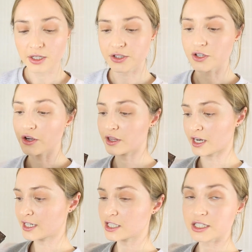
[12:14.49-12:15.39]
So
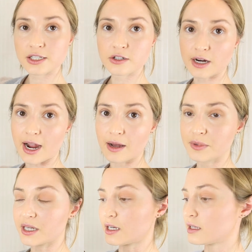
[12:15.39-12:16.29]
then I just
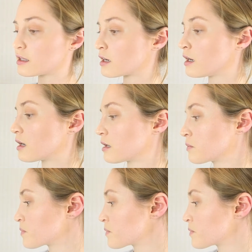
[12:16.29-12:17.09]
grab either